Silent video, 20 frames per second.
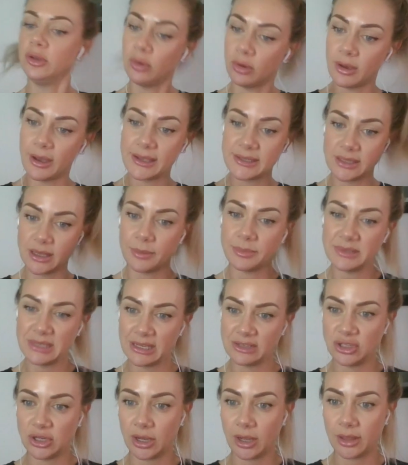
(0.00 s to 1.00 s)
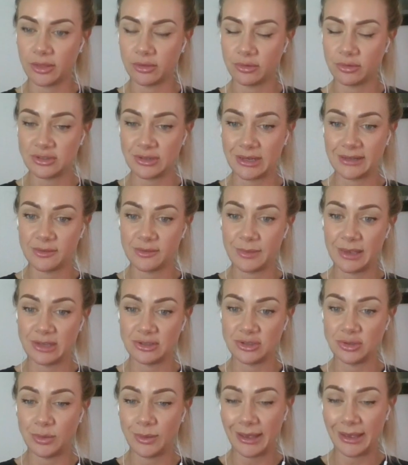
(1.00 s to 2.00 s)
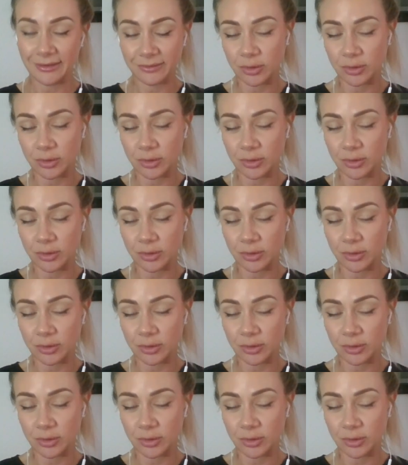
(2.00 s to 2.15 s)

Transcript: but you guys are potentially going through a transformation.